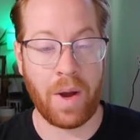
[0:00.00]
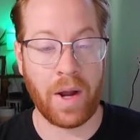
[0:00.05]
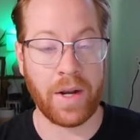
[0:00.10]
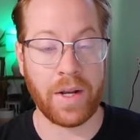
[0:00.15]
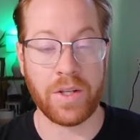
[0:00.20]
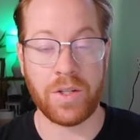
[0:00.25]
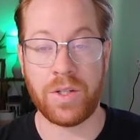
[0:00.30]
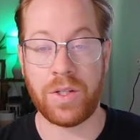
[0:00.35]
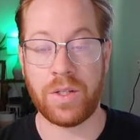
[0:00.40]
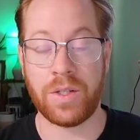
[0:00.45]

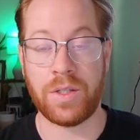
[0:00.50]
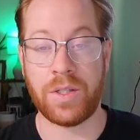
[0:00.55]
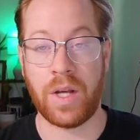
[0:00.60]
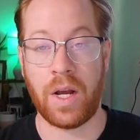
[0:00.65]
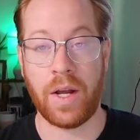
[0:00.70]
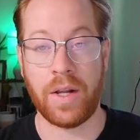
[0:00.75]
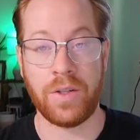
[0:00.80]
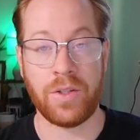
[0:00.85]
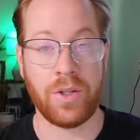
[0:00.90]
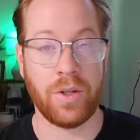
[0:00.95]
minus
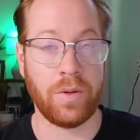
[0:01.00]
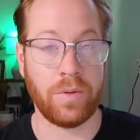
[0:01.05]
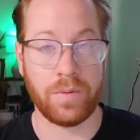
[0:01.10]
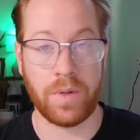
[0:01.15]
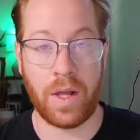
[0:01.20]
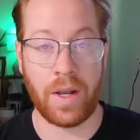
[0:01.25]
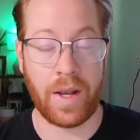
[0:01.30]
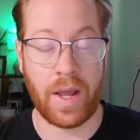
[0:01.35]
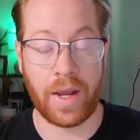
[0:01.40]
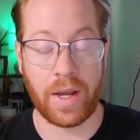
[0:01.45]
sign, so
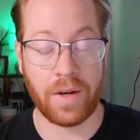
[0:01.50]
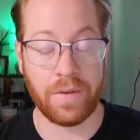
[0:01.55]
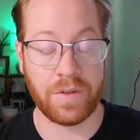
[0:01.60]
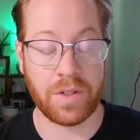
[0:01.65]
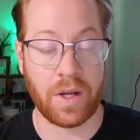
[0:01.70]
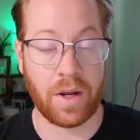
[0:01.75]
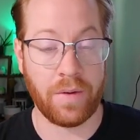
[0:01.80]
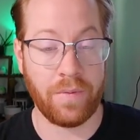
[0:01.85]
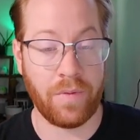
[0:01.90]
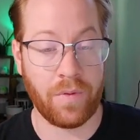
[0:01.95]
a negative
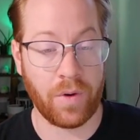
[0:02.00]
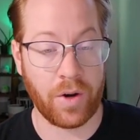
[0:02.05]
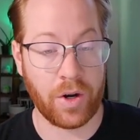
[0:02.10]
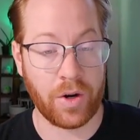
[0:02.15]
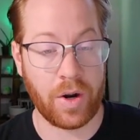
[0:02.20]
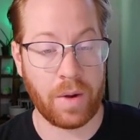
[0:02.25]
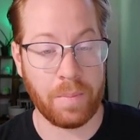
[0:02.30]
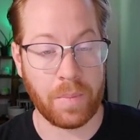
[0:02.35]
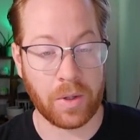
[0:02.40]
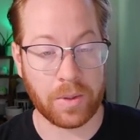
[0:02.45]
sign for
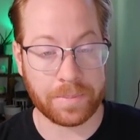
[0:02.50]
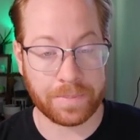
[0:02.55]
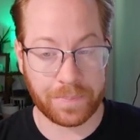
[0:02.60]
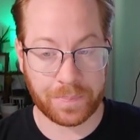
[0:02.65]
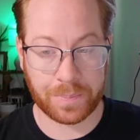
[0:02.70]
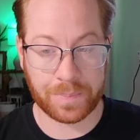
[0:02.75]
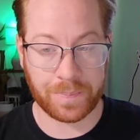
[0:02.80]
your number.